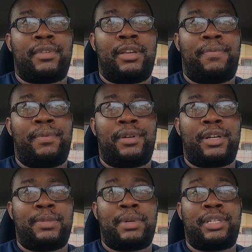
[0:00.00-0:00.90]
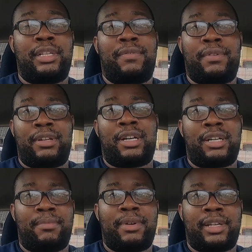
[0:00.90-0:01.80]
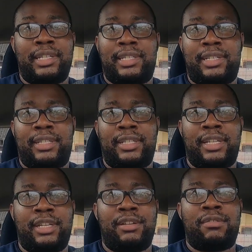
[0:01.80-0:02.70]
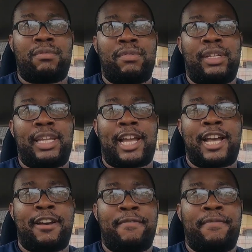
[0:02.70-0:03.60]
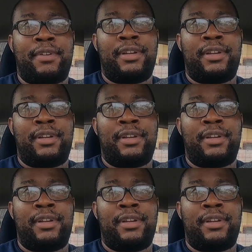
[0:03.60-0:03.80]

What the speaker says: Especially if you're not an American citizen and you don't really have